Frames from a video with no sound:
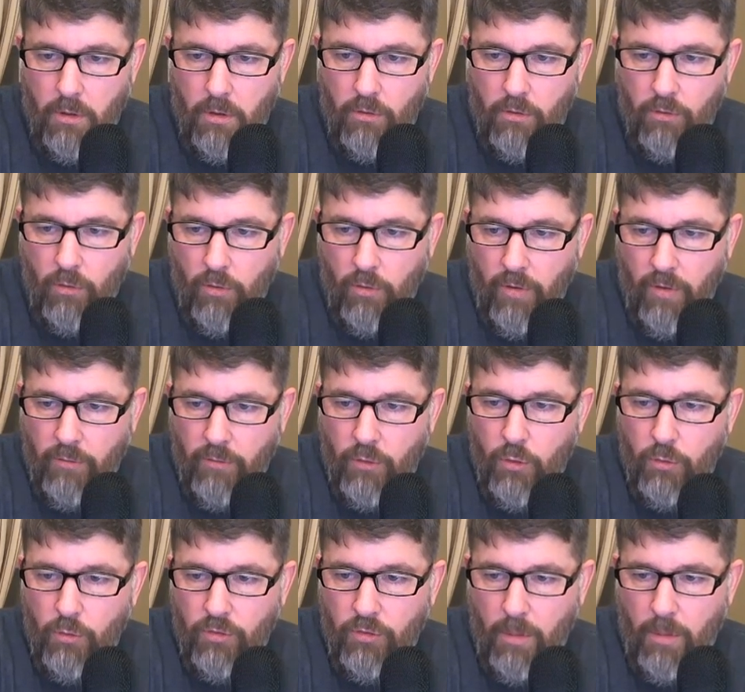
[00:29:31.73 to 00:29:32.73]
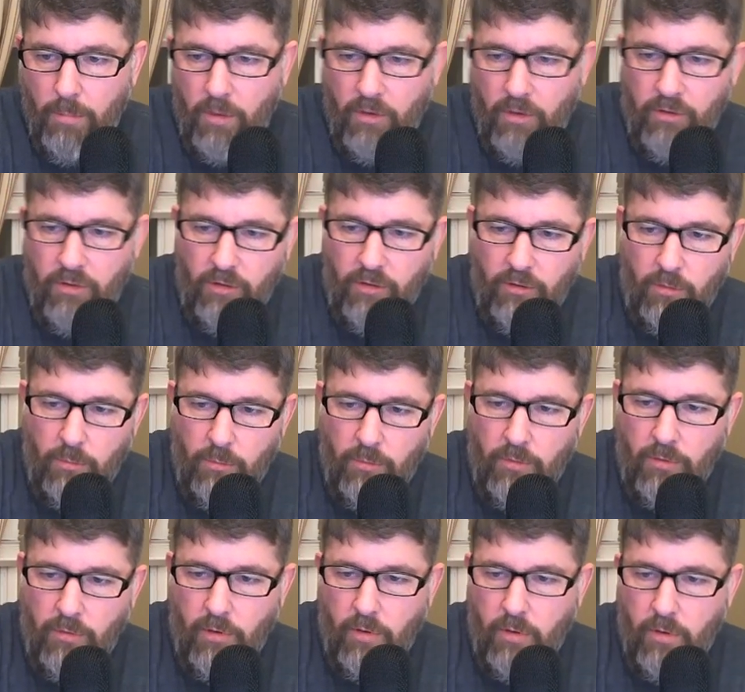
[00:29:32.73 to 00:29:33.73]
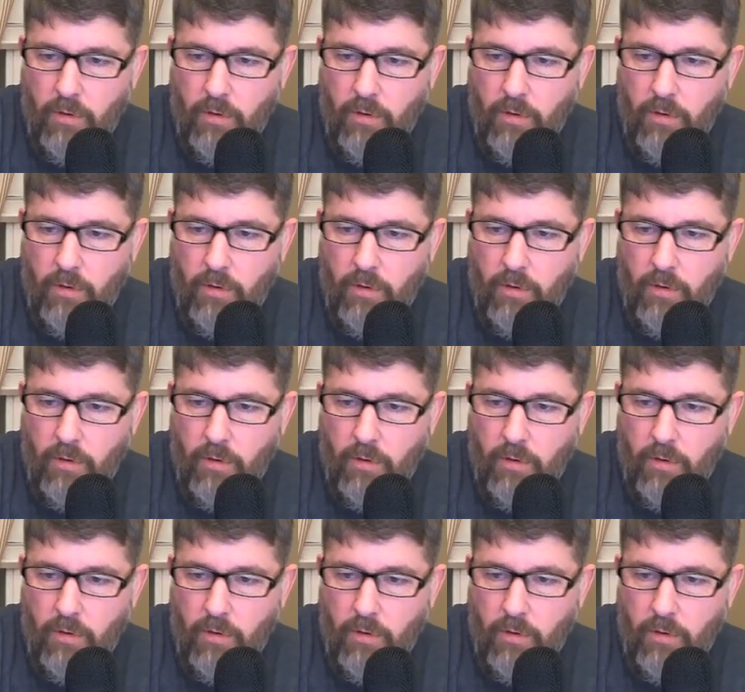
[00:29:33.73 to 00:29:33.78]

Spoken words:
So if I have two separate systems,